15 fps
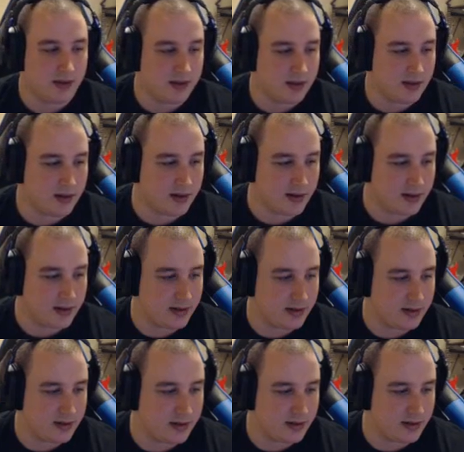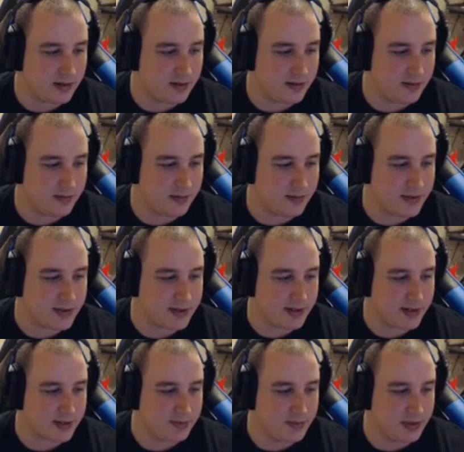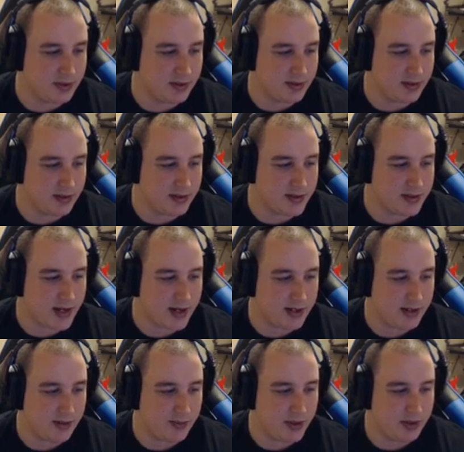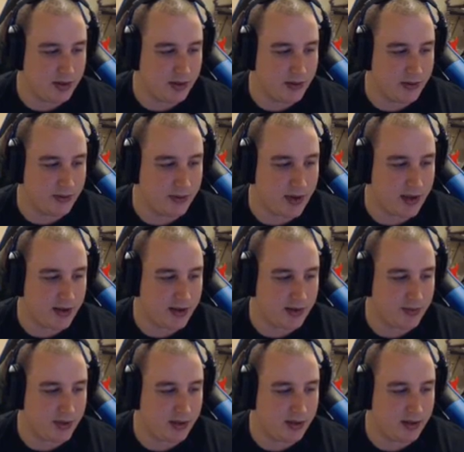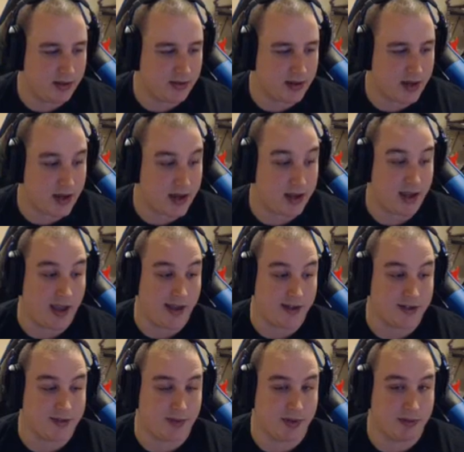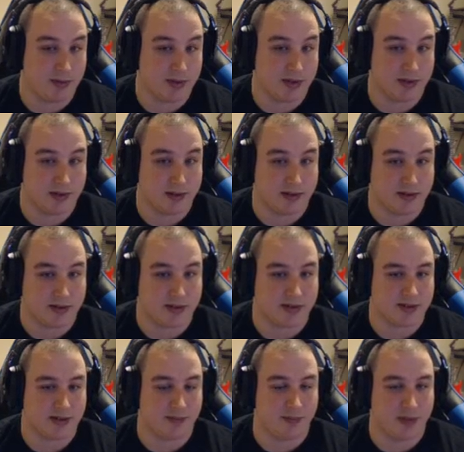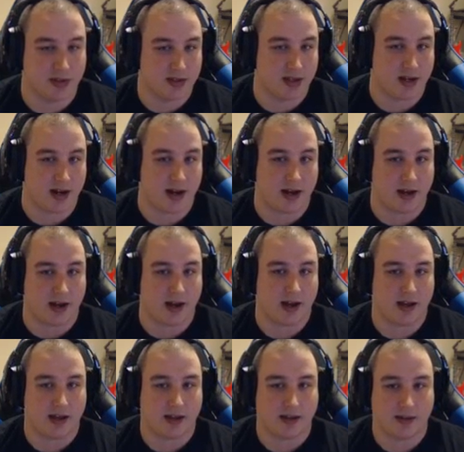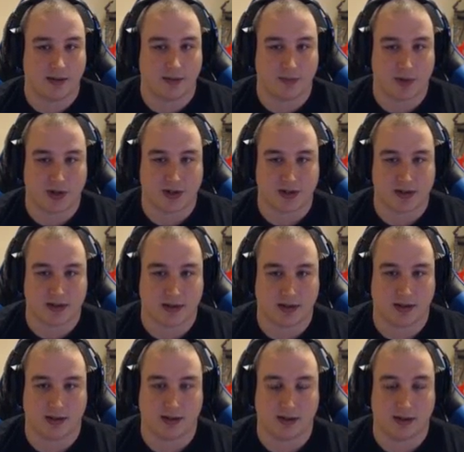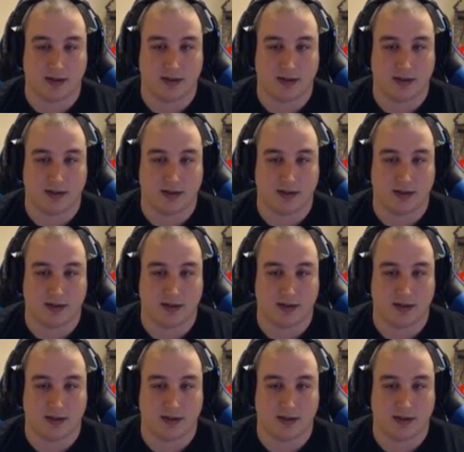All right. This next build is high DP, low AP, high HP build. So this is a build that I am personally